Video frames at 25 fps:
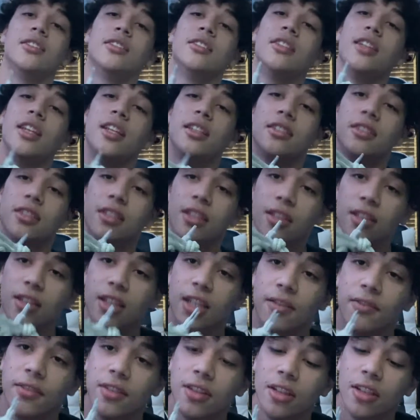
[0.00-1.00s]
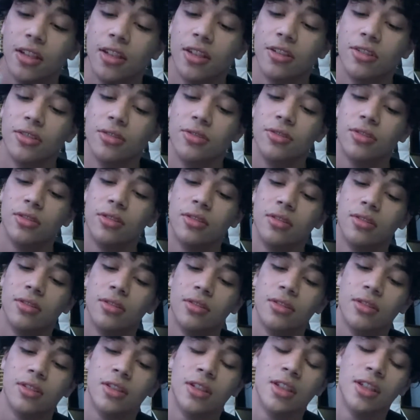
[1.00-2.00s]
snakeskin 11 lows.
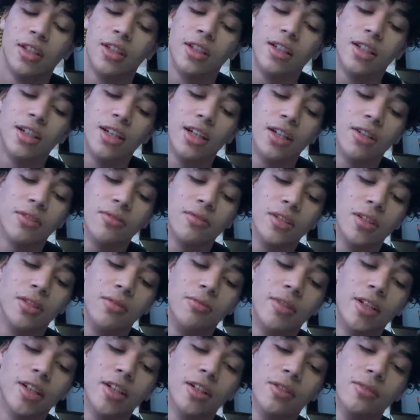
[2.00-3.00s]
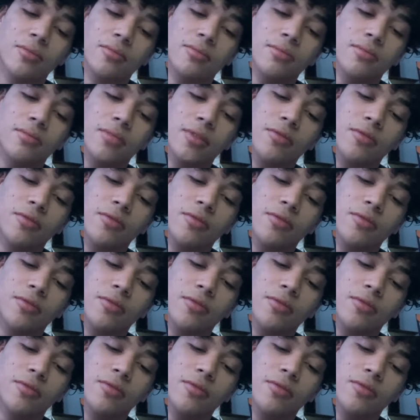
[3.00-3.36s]
I don't really wear them.